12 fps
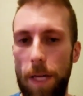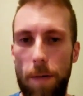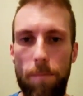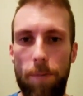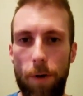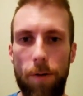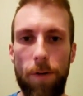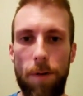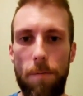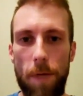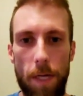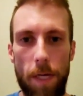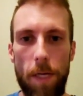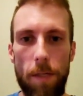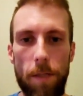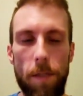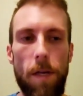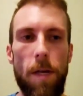for in-person
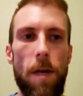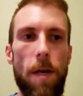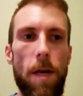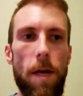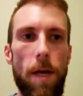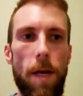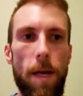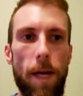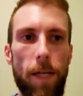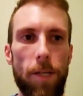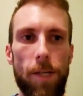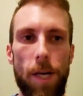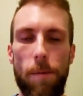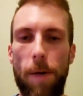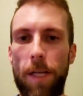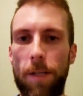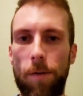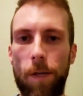meetings, and I could
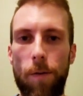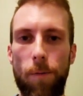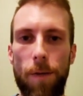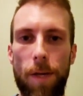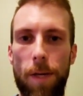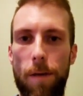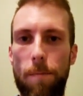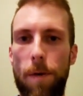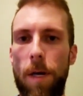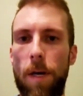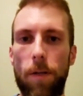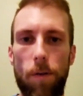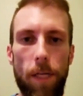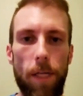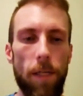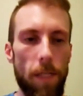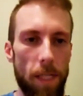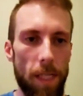share my screen with him
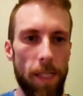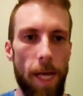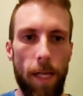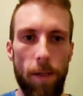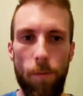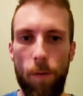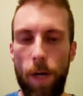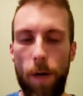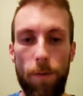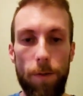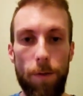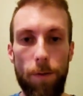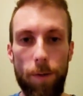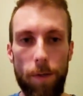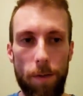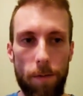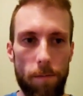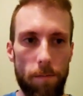so he could see exactly what I was
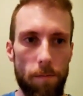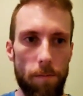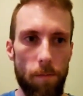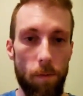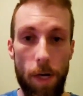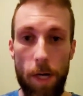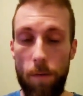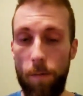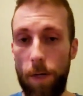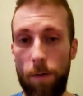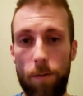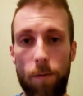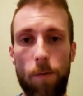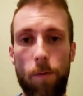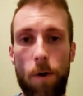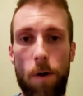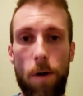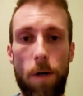doing right, what I
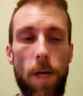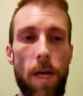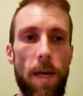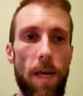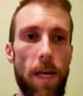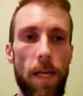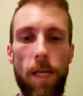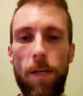was doing wrong,